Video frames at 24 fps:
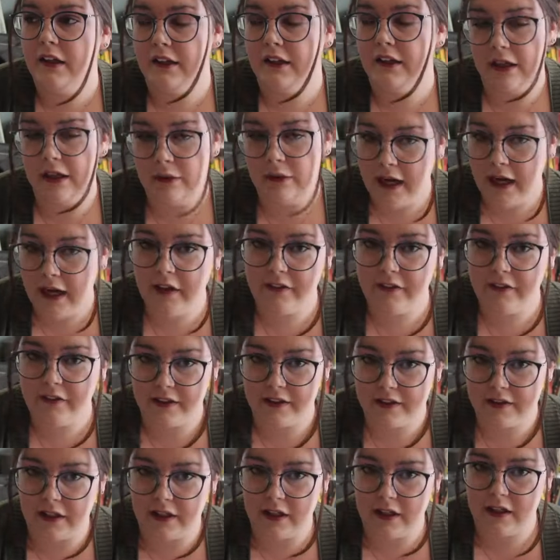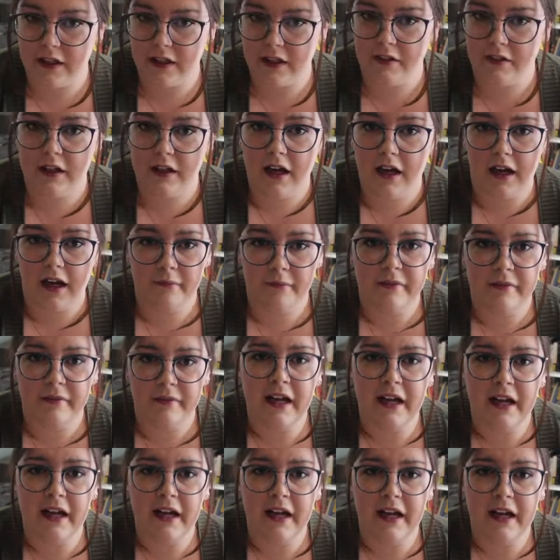Now, obviously, I'm
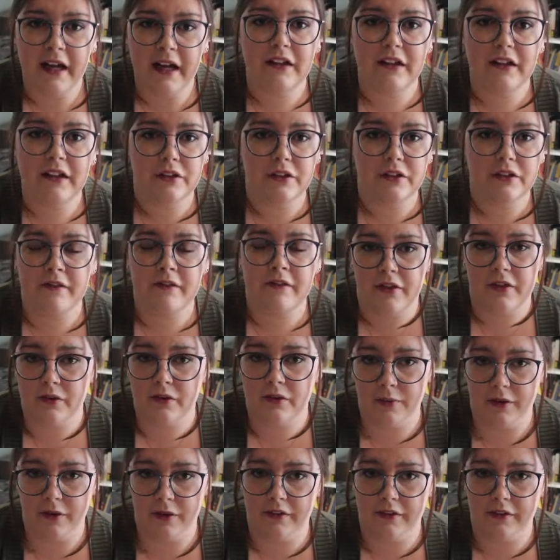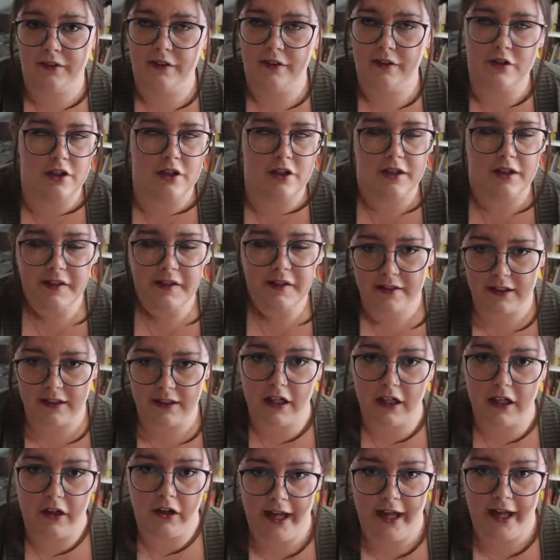not looking for this horse to just
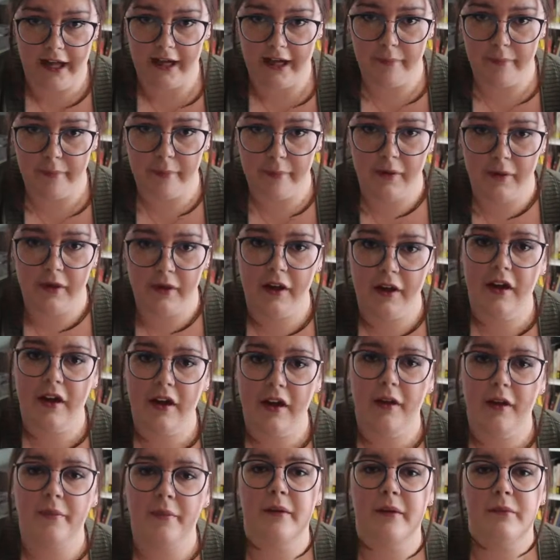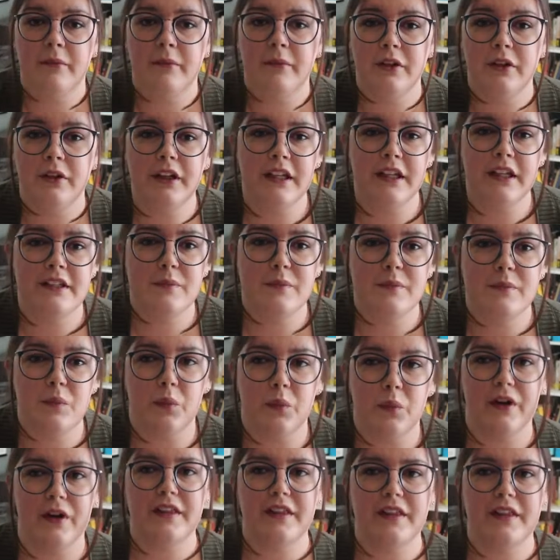stick her head up, but I'm looking to
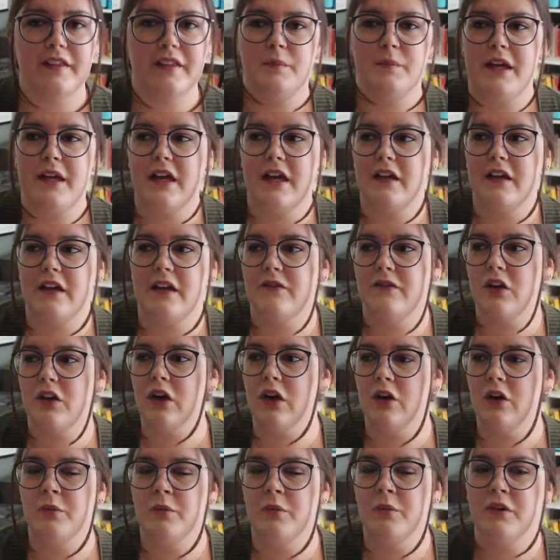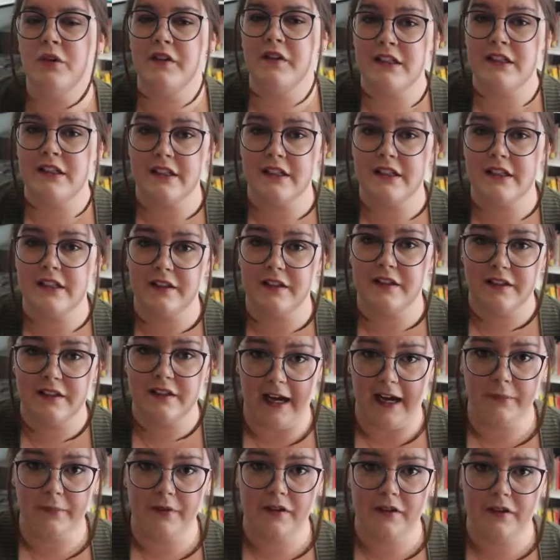break this behavior almost into
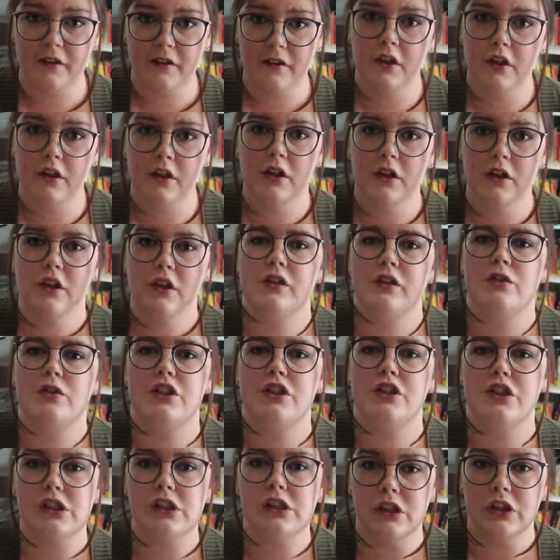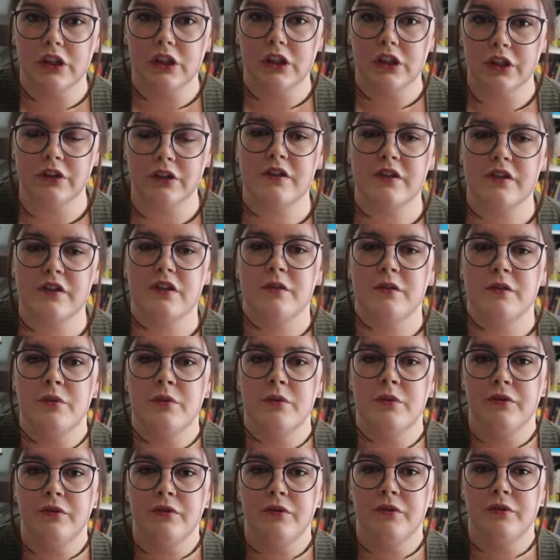steps so she learns to
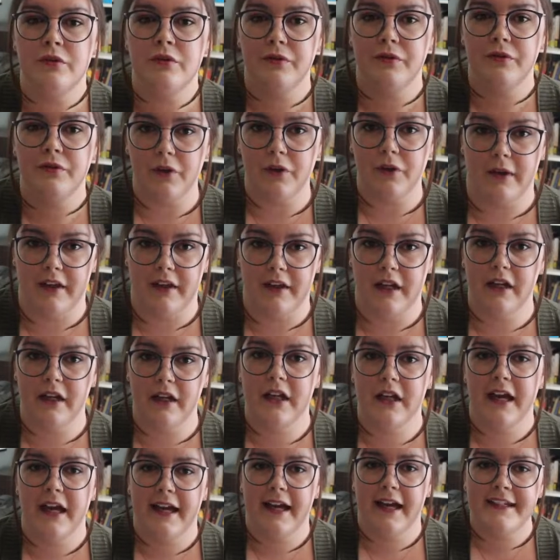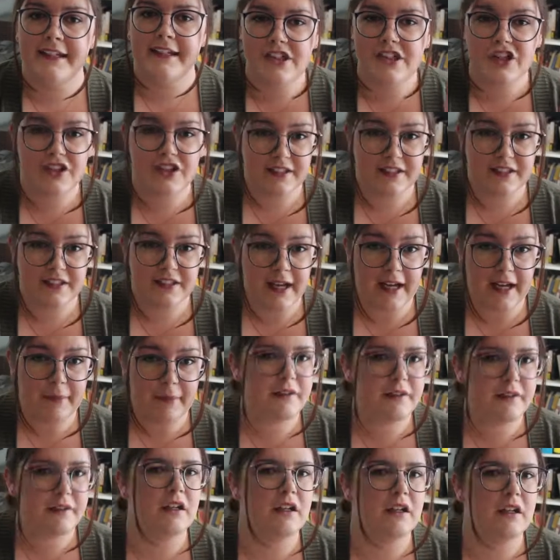move forward with it. And each step is
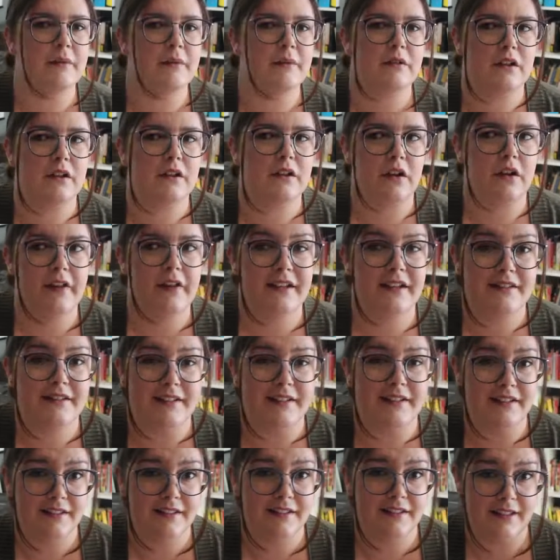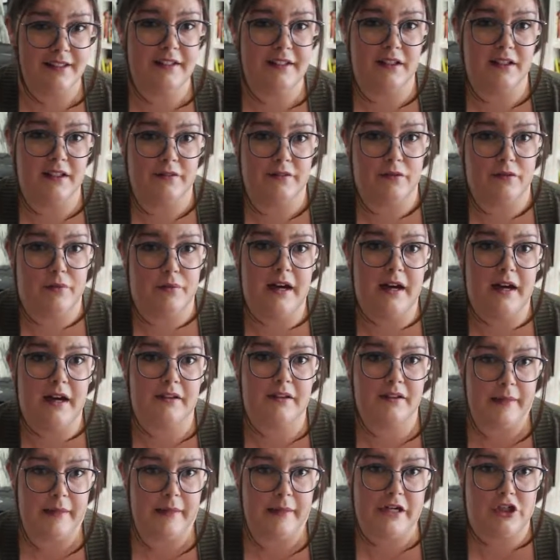going to be what's called that successive
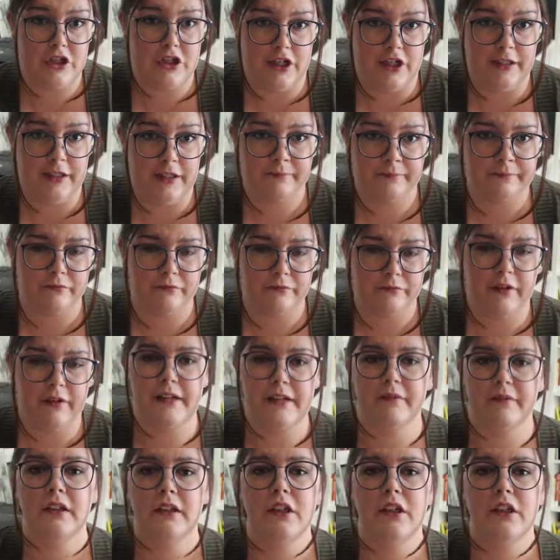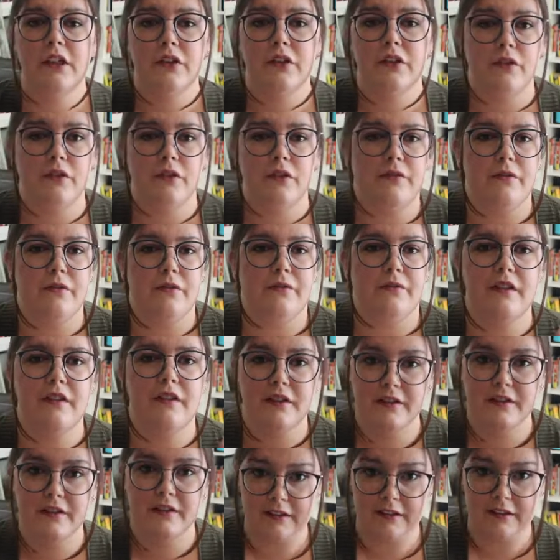approximation, right? So the first
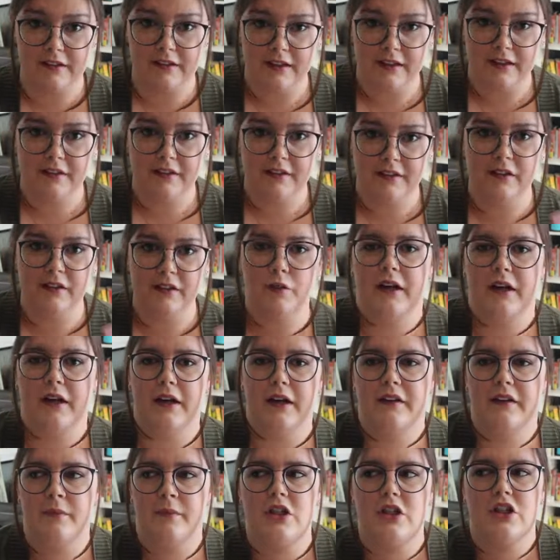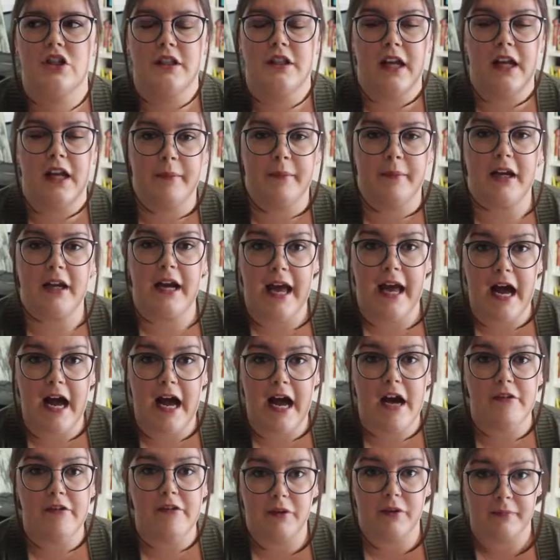successive approximation that I'm going to
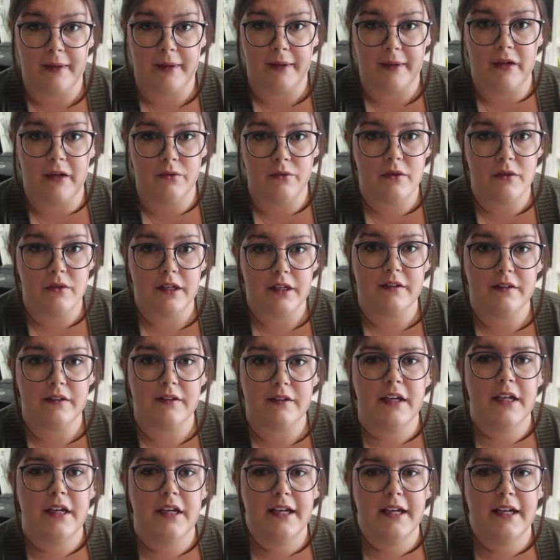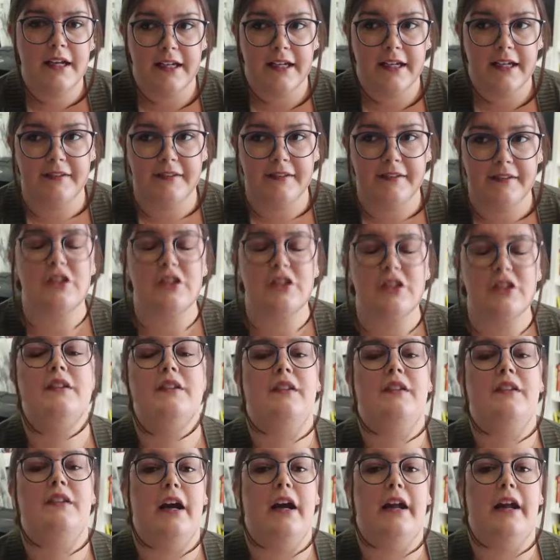have with my horse is that she sticks
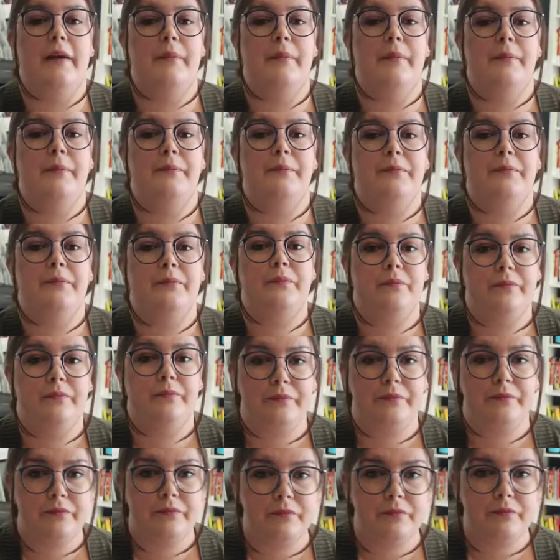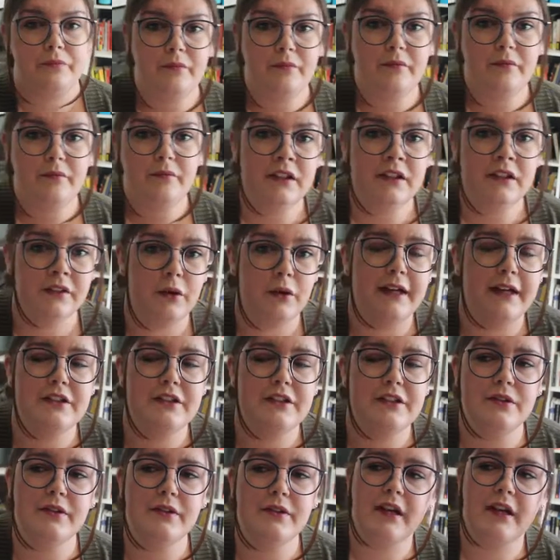her head up. So I
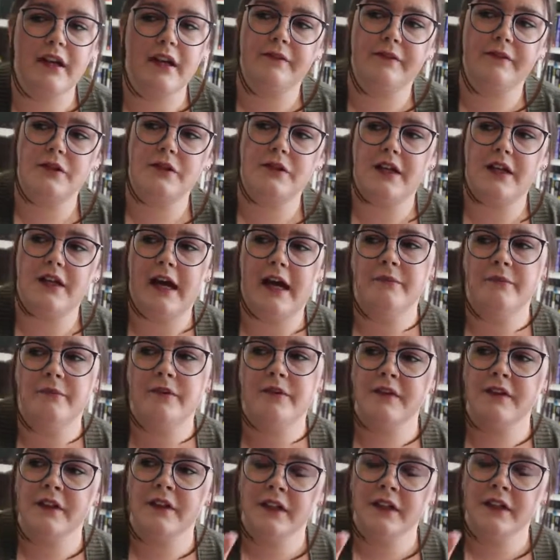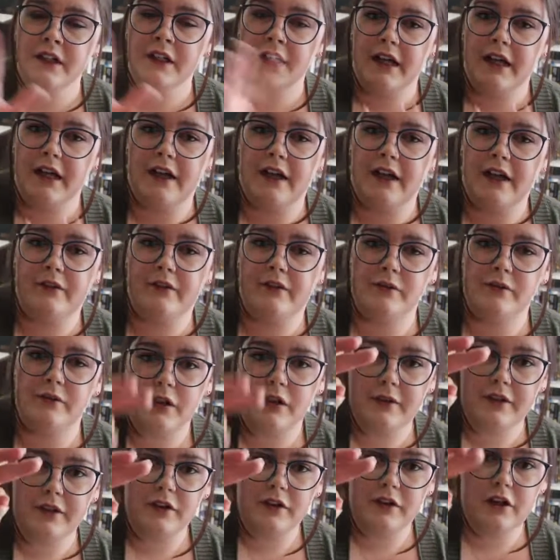do that a few times, and I
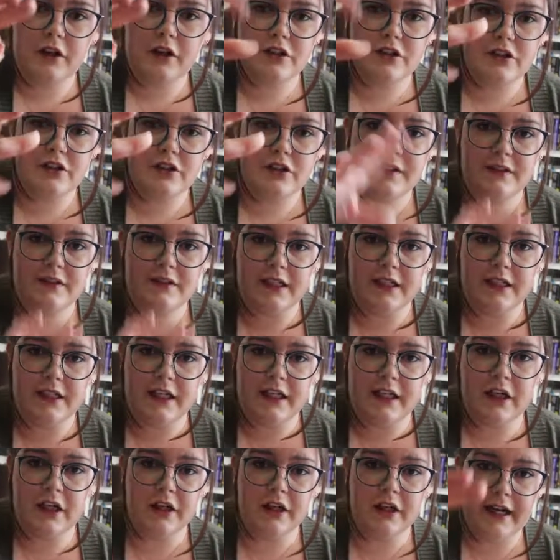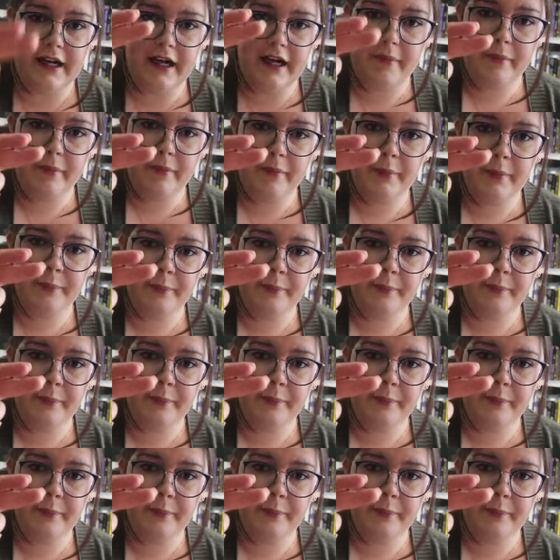work with her on just sticking her head up.